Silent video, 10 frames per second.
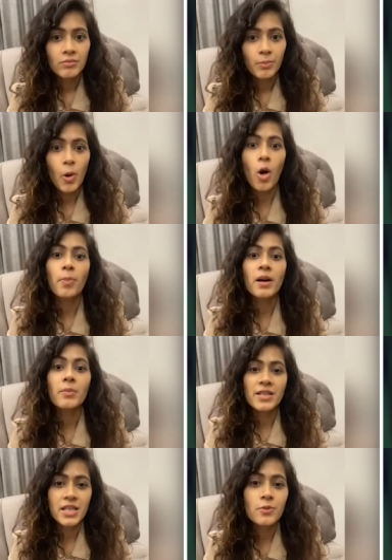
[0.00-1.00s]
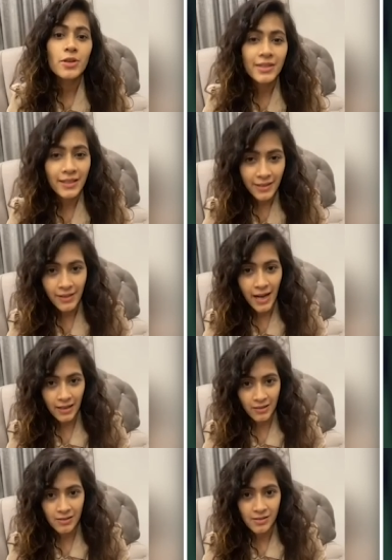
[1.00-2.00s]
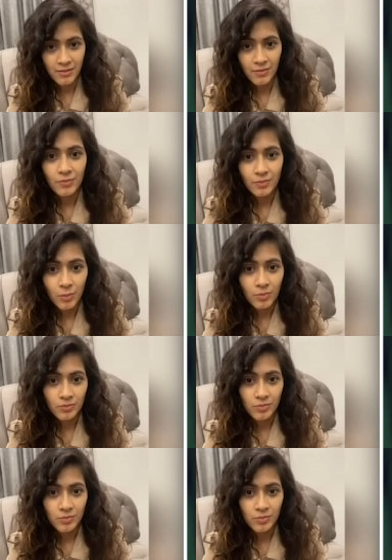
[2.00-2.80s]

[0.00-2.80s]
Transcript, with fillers: proper Manjewa theatre actors. Okay.